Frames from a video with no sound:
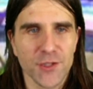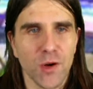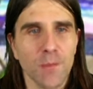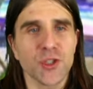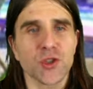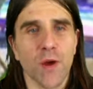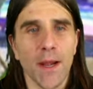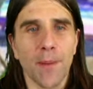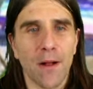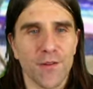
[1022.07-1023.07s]
Trump's
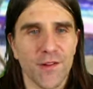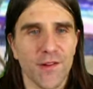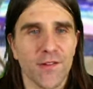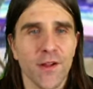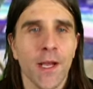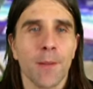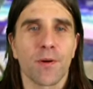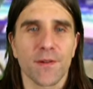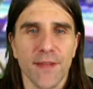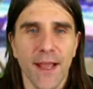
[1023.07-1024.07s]
trade policies
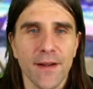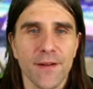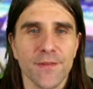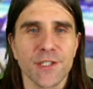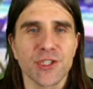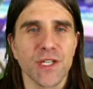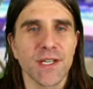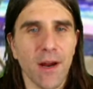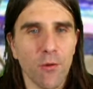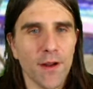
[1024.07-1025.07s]
protect the
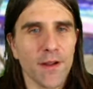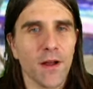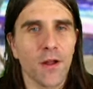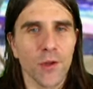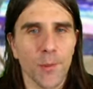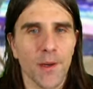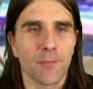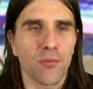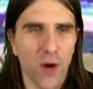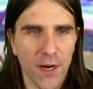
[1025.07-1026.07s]
generic aluminum
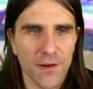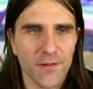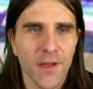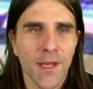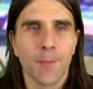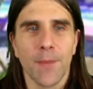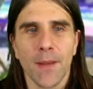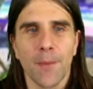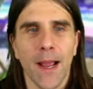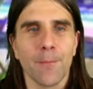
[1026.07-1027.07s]
product
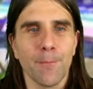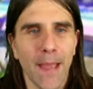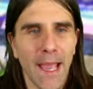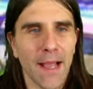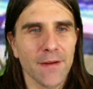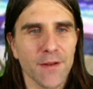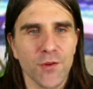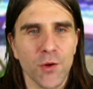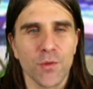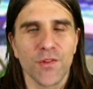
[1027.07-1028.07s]
made by
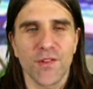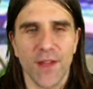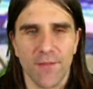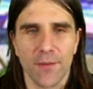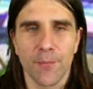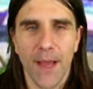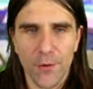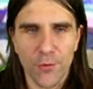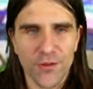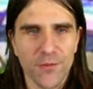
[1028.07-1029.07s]
magnitude 7
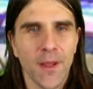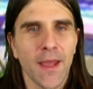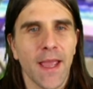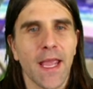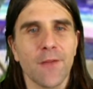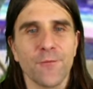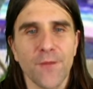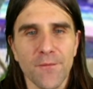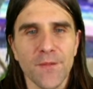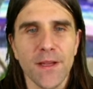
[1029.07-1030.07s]
metals. A
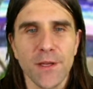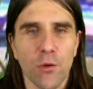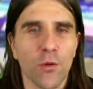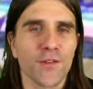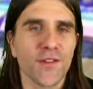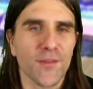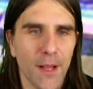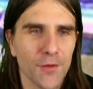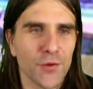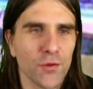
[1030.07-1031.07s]
50 year old
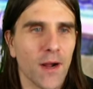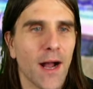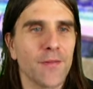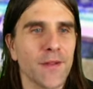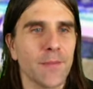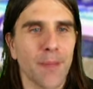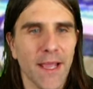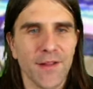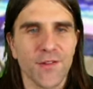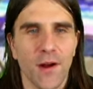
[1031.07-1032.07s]
smelter on the
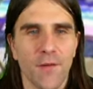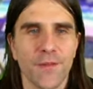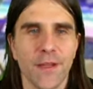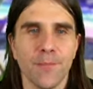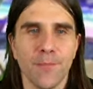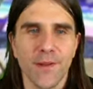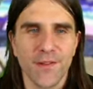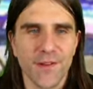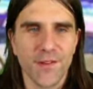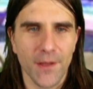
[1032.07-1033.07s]
banks of the
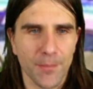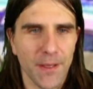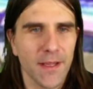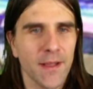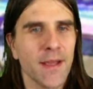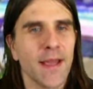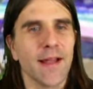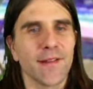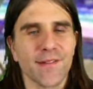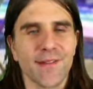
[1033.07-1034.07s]
Mississippi
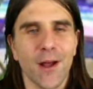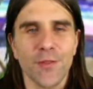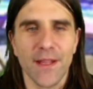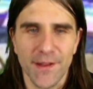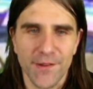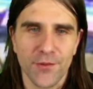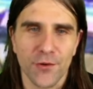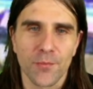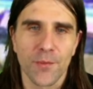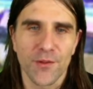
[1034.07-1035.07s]
in
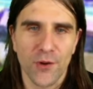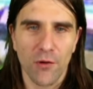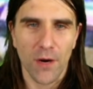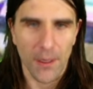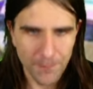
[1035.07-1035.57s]
southeastern Missouri.